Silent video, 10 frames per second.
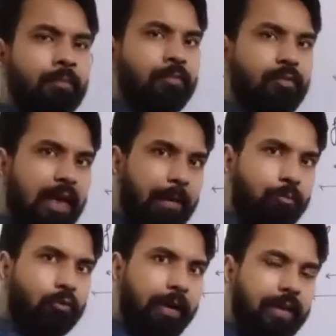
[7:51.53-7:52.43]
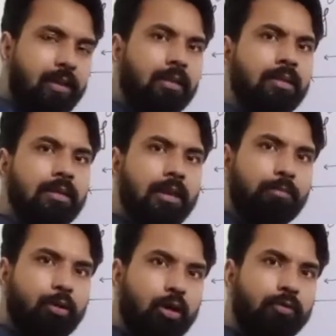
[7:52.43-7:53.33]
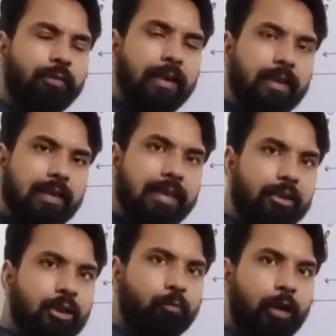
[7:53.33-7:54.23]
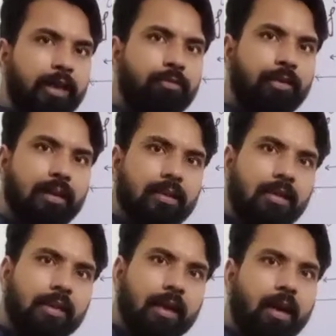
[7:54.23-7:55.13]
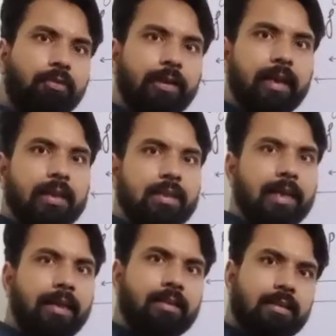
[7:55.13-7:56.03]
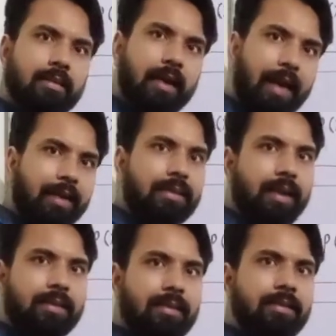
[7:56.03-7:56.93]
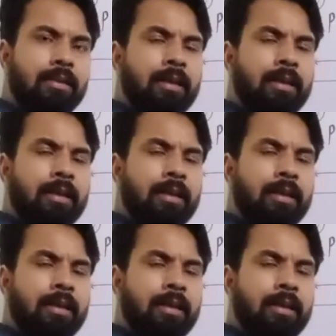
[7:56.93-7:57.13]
We have to find the number of intersection point where the graph intersects the x-axis,